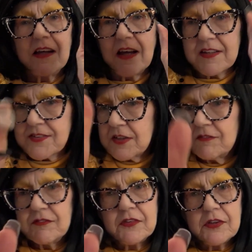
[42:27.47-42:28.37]
I
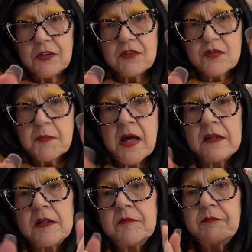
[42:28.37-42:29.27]
said, you
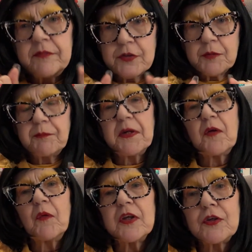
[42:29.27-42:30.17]
smell them, you
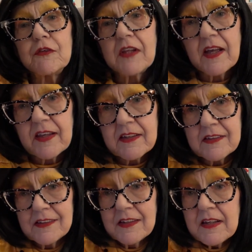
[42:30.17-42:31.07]
pick what you
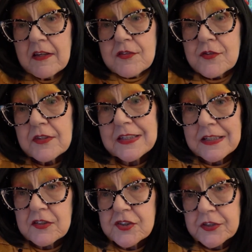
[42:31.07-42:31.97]
like. So in the
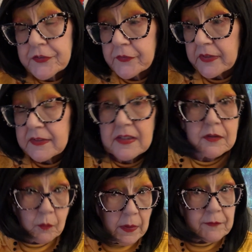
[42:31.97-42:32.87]
end, she agreed that
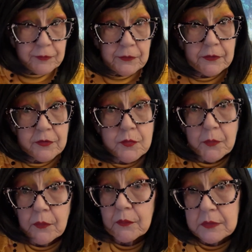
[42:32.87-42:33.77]
the white florals
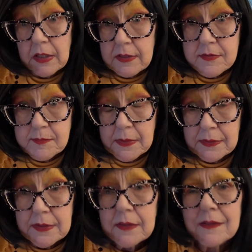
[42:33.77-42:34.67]
were old lady
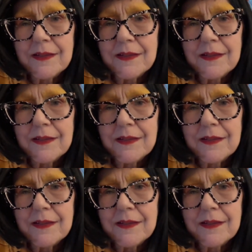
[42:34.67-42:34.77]
smelly.